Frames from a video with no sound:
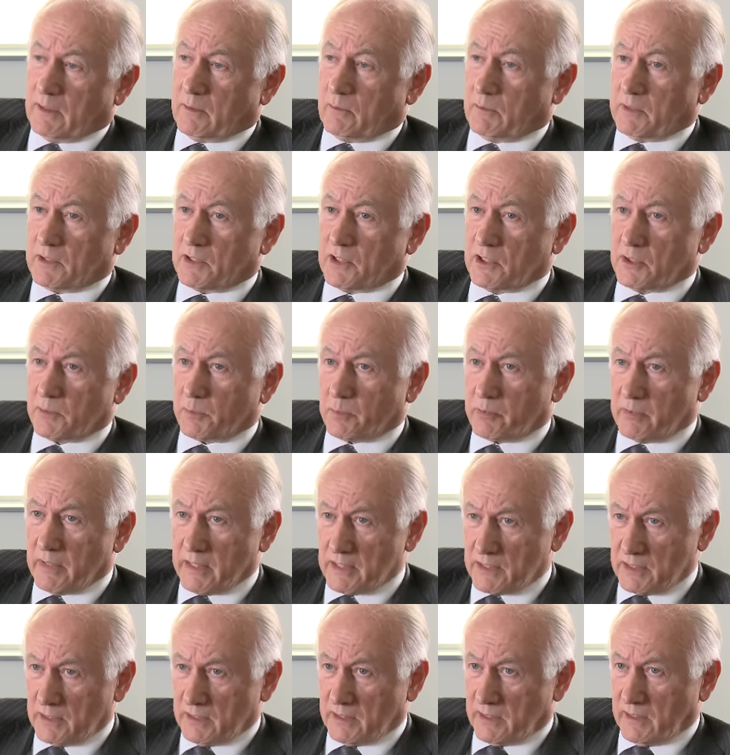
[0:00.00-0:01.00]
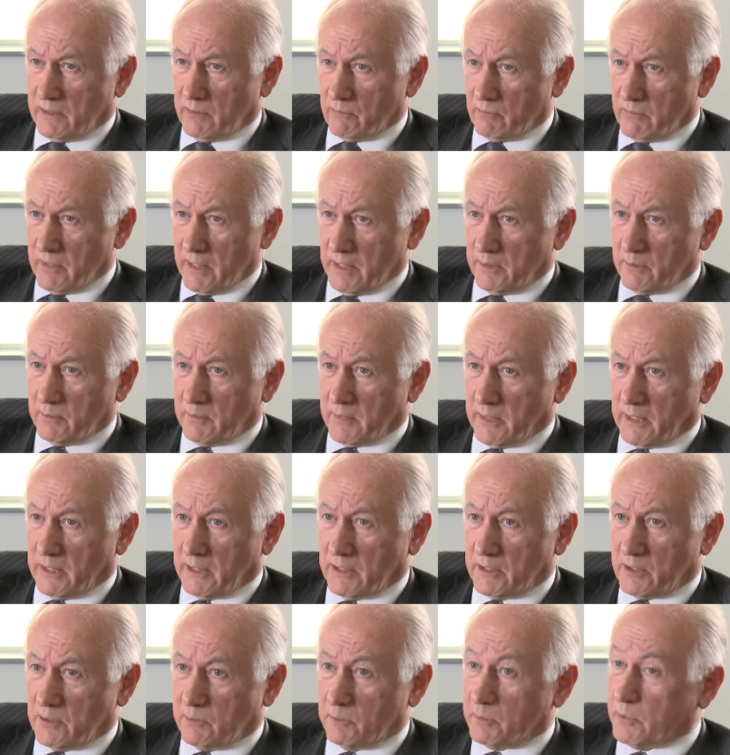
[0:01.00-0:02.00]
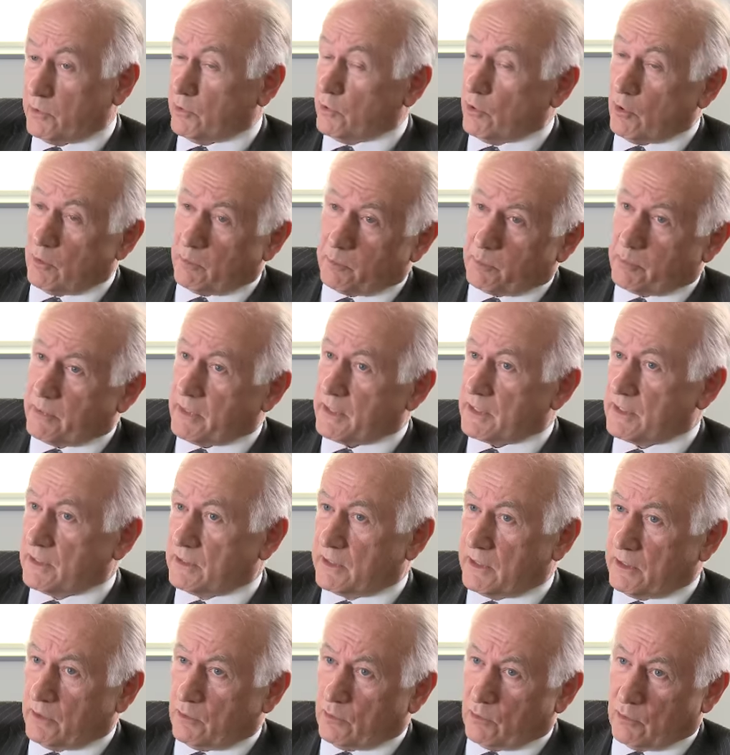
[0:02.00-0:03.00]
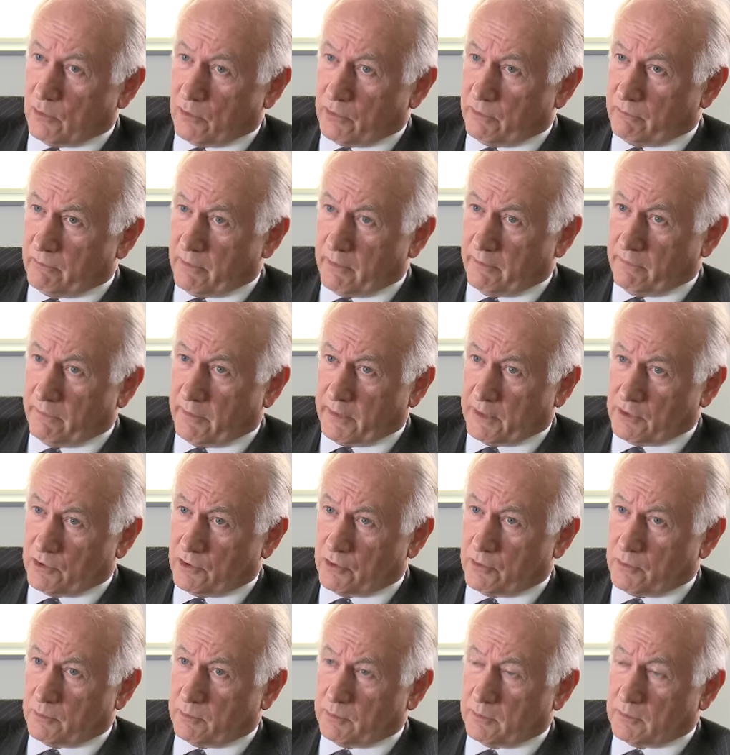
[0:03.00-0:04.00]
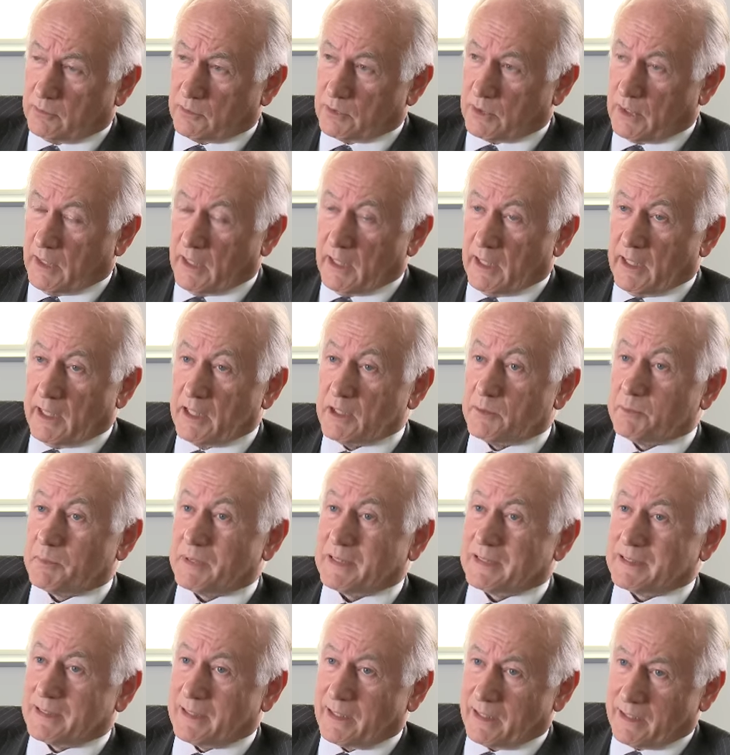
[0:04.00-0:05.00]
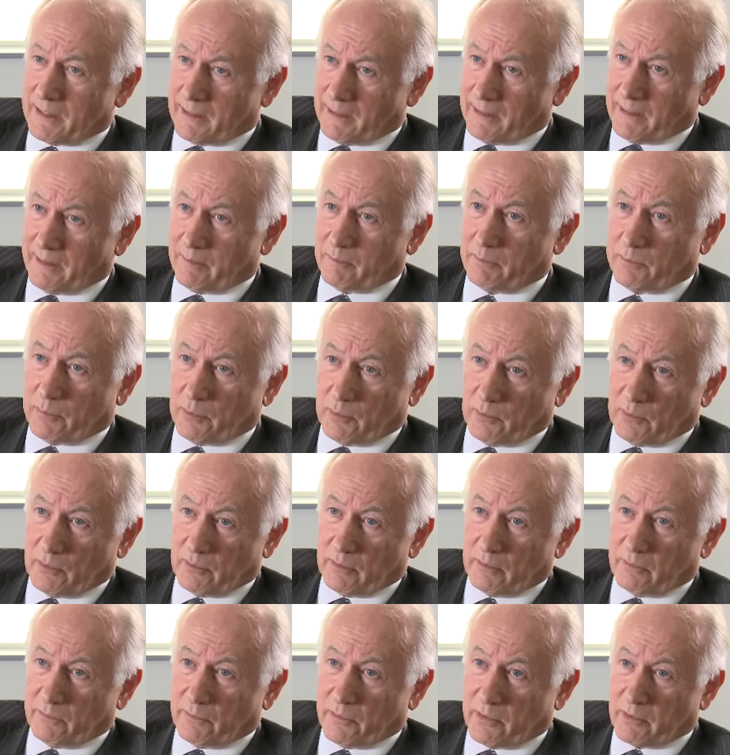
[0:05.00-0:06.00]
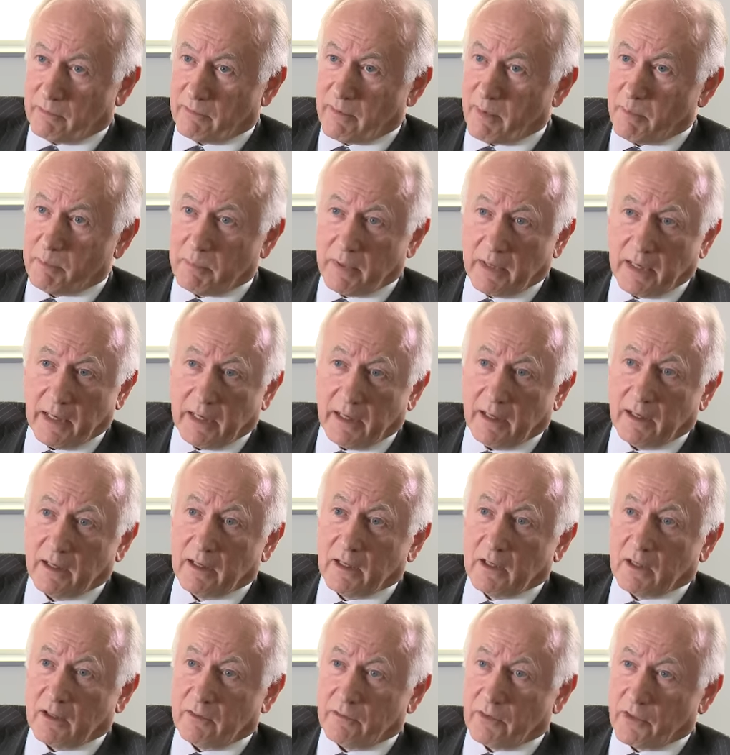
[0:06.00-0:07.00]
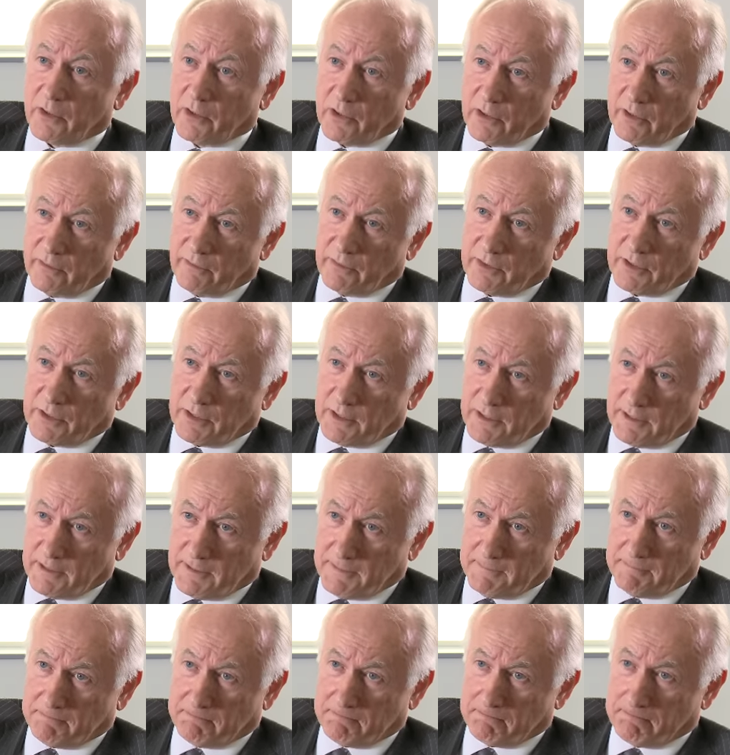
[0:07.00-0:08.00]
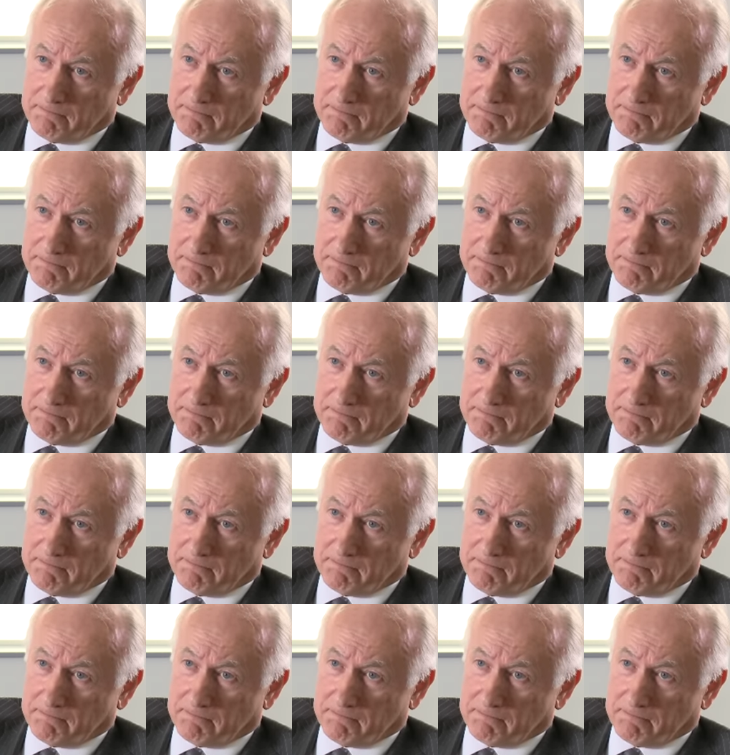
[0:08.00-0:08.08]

which is present in red meat but not present in ordinary vegetables, is particularly important for the repair of the nervous system.